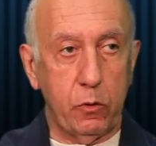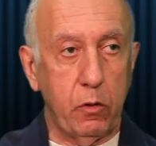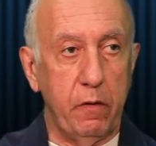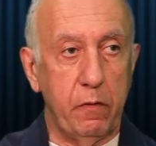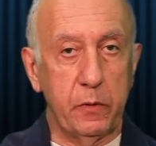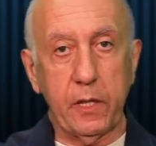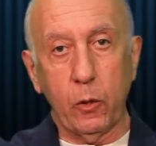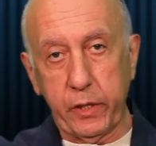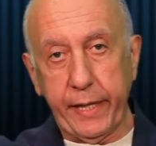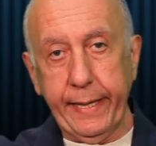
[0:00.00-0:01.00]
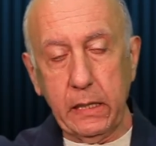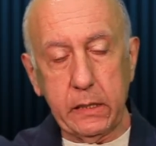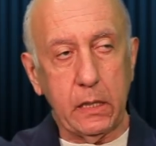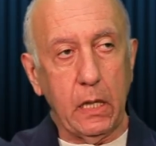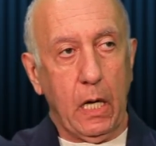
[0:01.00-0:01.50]
to live without
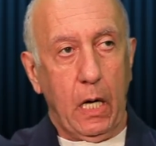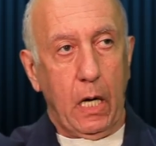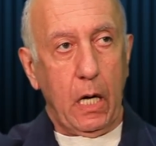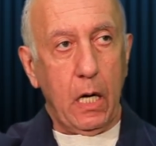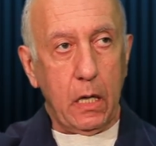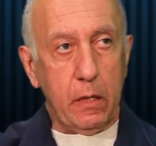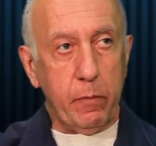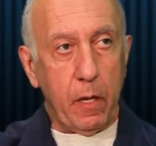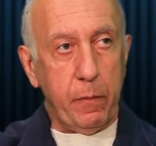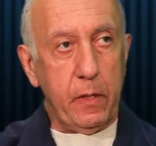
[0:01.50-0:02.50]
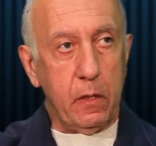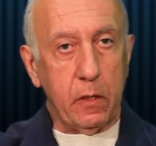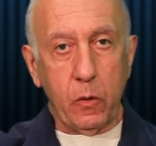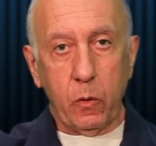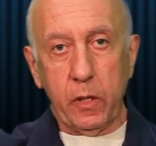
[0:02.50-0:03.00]
kings. In my opinion,
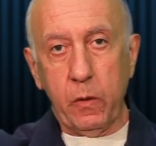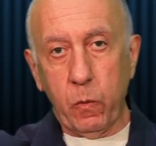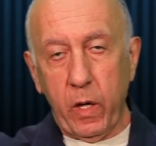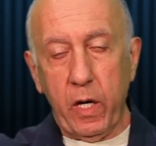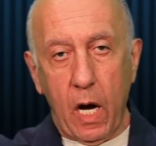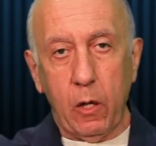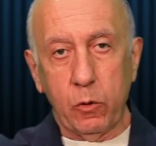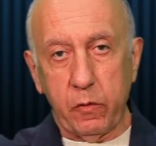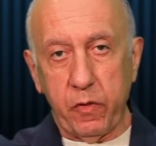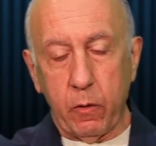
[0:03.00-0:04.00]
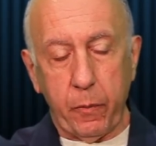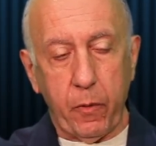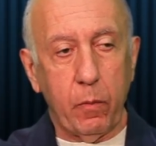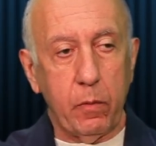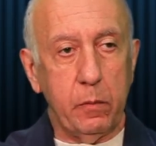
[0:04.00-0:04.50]
the only way out of our
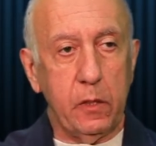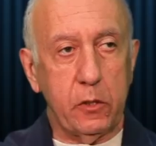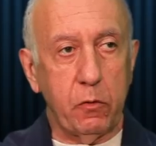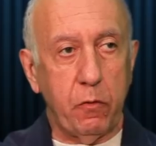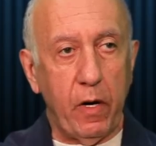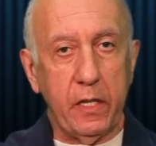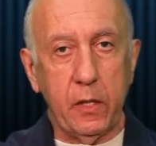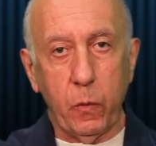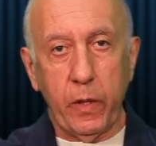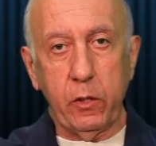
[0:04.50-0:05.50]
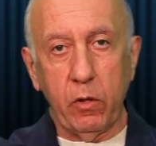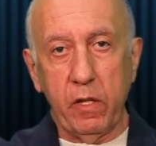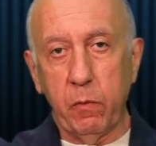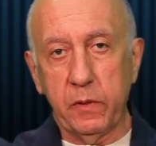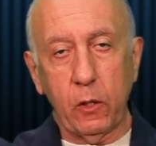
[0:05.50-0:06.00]
problem is to find a way to
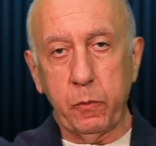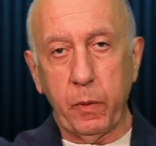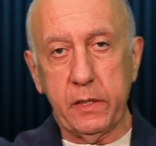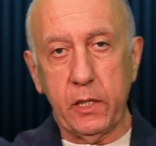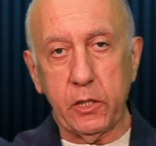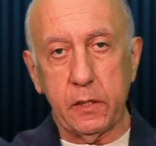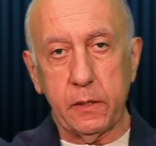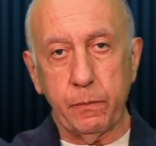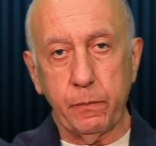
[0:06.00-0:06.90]
live without politicians.